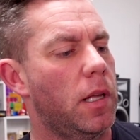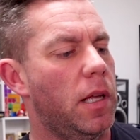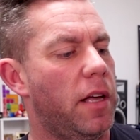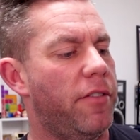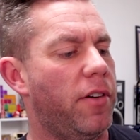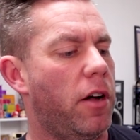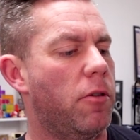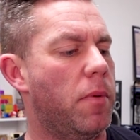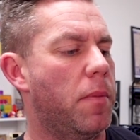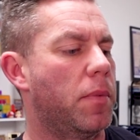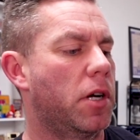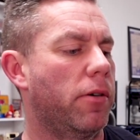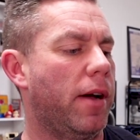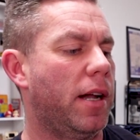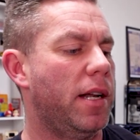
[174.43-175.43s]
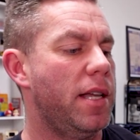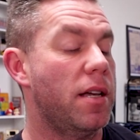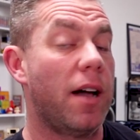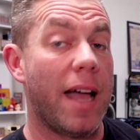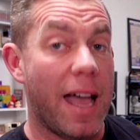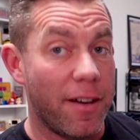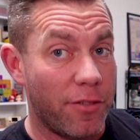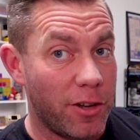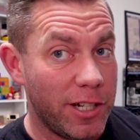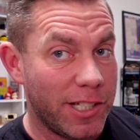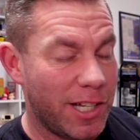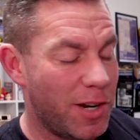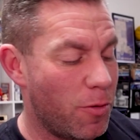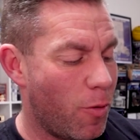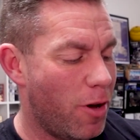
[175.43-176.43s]
If I remember correctly, I have only
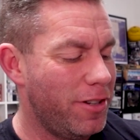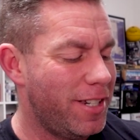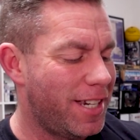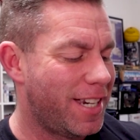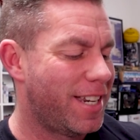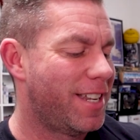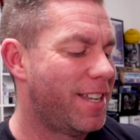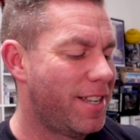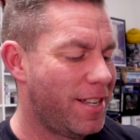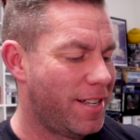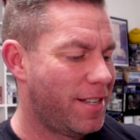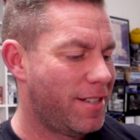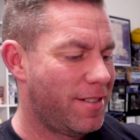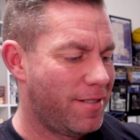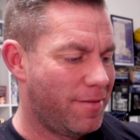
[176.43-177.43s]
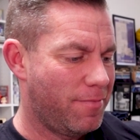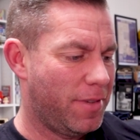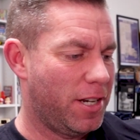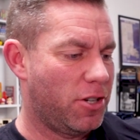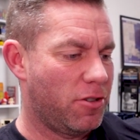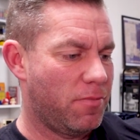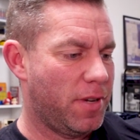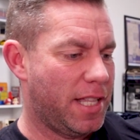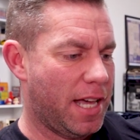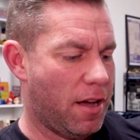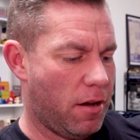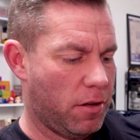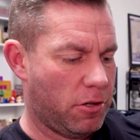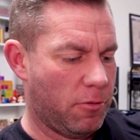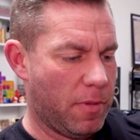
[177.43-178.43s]
done it once, but it shouldn't be that
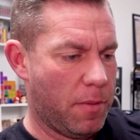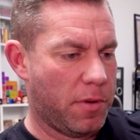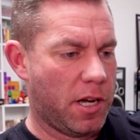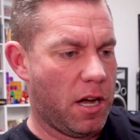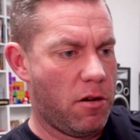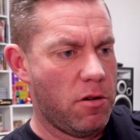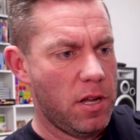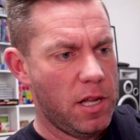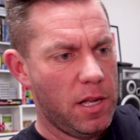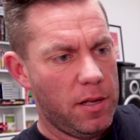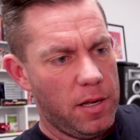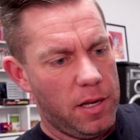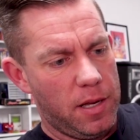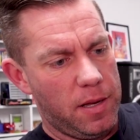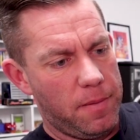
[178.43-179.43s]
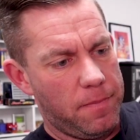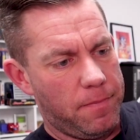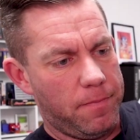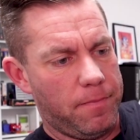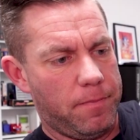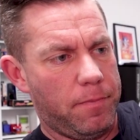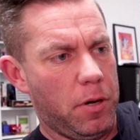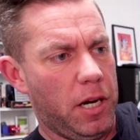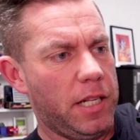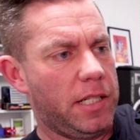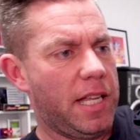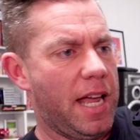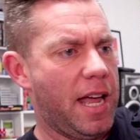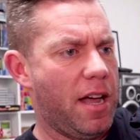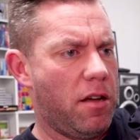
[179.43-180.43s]
hard to remember, Cole. Pull it
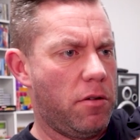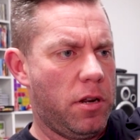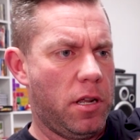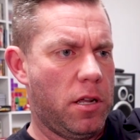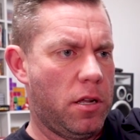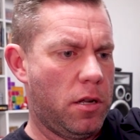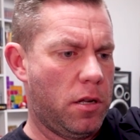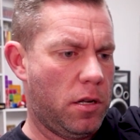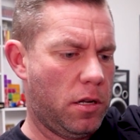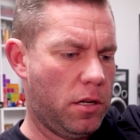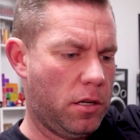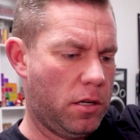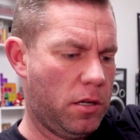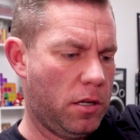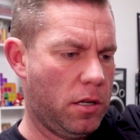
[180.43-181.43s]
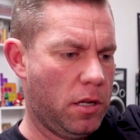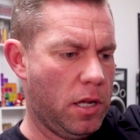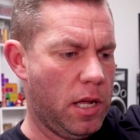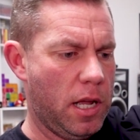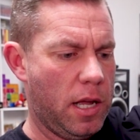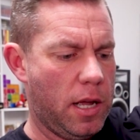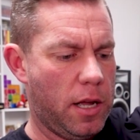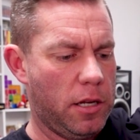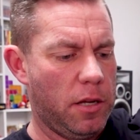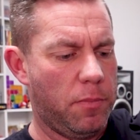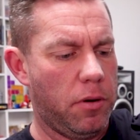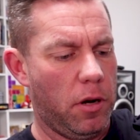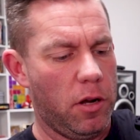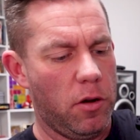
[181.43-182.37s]
down and you pull